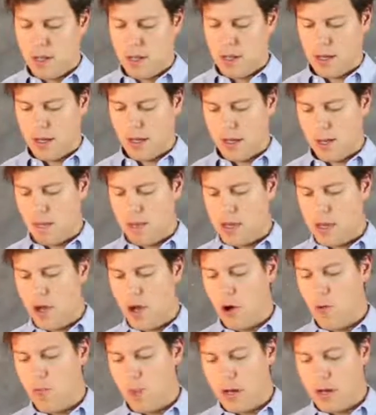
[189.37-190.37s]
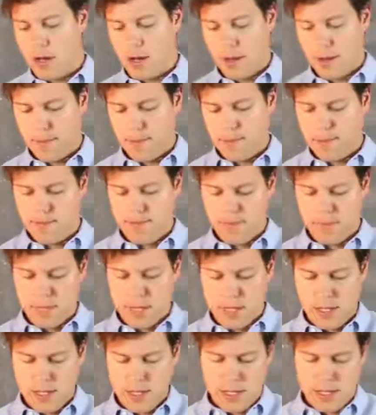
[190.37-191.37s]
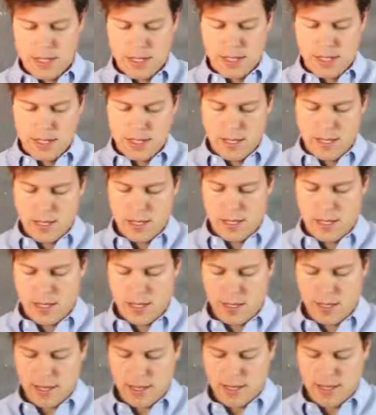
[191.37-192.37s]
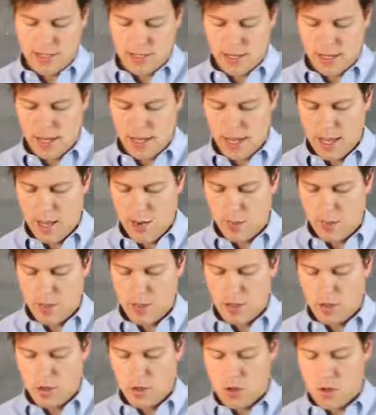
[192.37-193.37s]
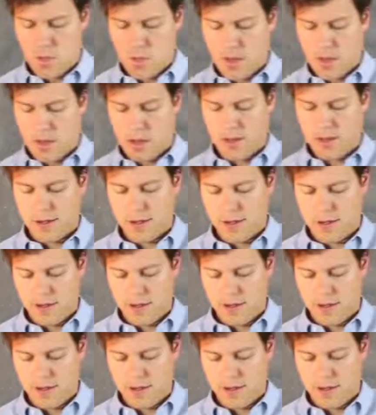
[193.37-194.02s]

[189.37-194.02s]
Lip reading: But you open it up and they say, hey, why don't you make